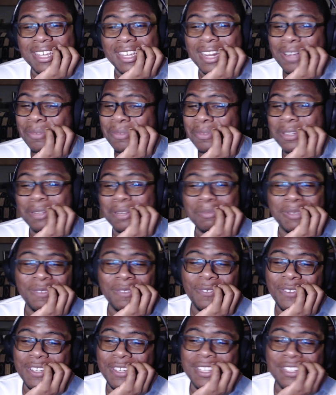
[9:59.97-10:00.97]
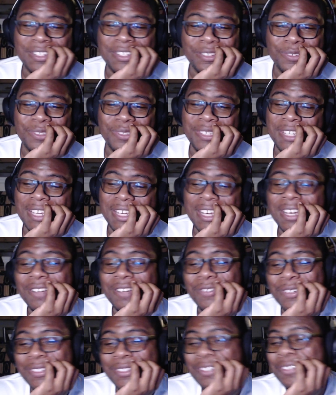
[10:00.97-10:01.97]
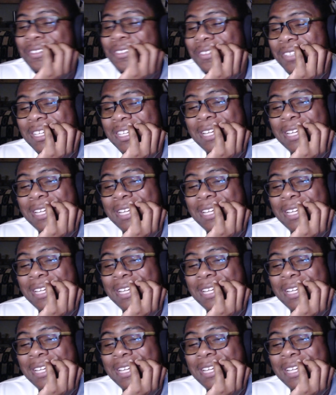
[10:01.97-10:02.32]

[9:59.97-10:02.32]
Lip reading: I'm gonna be freaking using it every single time